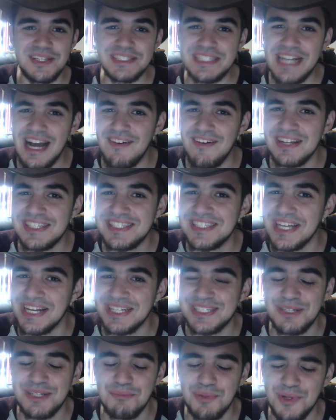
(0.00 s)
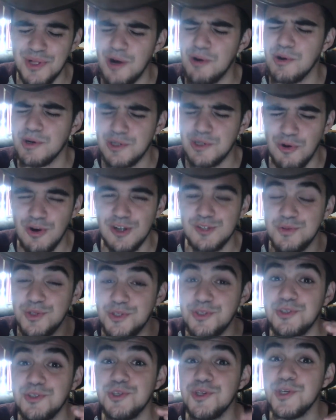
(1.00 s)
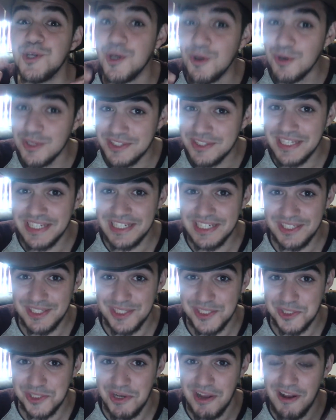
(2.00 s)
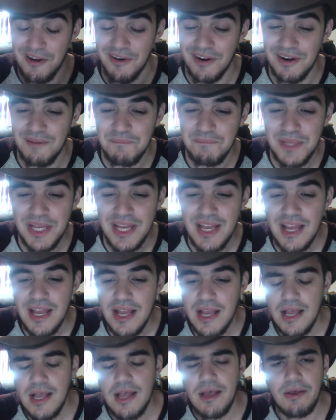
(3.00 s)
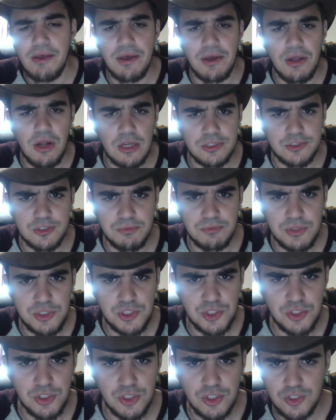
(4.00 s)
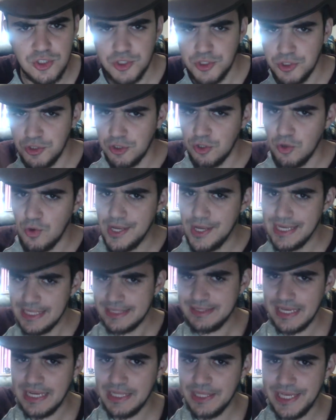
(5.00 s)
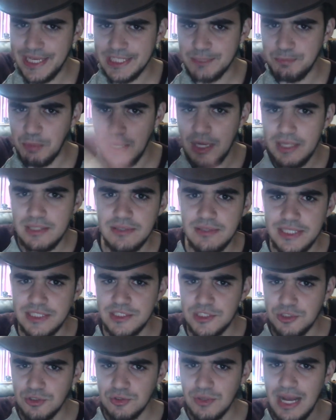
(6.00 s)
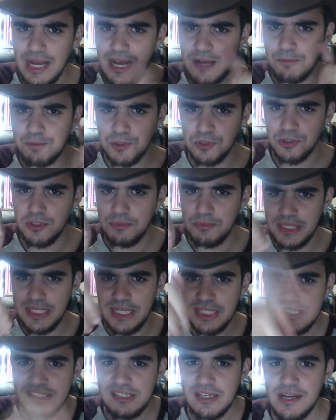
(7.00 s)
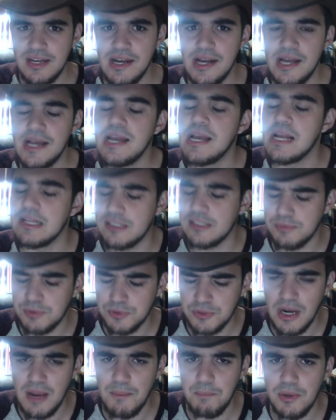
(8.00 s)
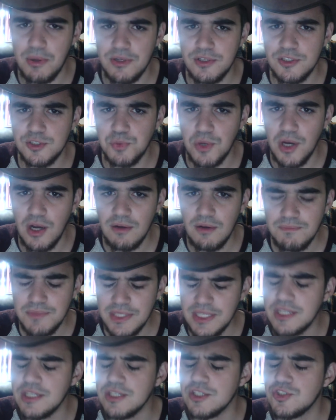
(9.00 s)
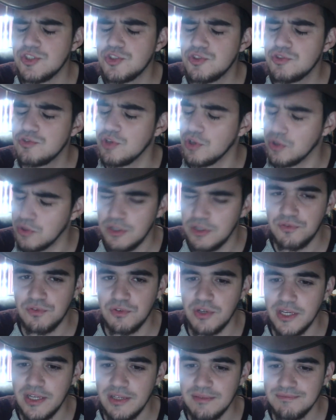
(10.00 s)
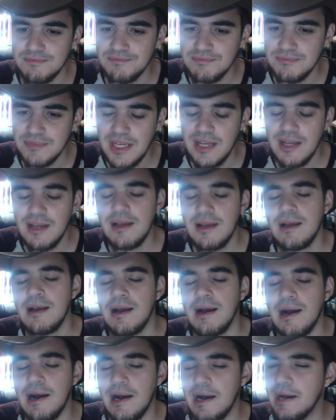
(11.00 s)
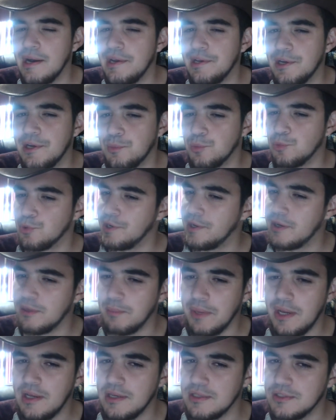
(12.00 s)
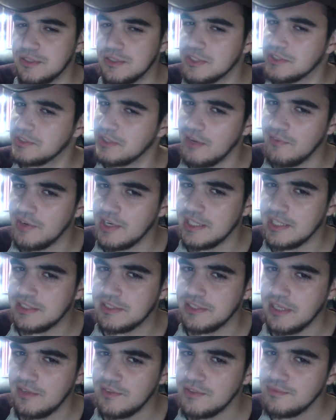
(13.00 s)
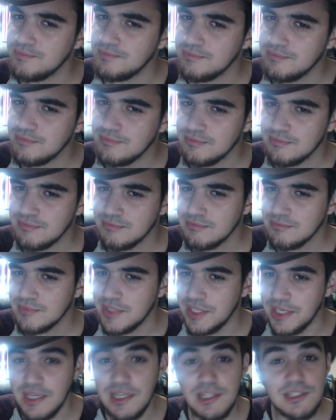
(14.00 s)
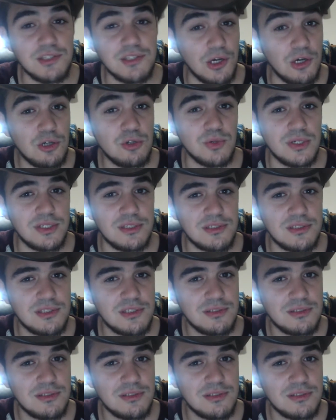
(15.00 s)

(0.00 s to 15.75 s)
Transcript: comments section below, of course, what you think of the trailer. And also be sure to hit that like button like you absolutely mean it. And subscribe button as well. It is totally free. I am Random Ed 787. And as always,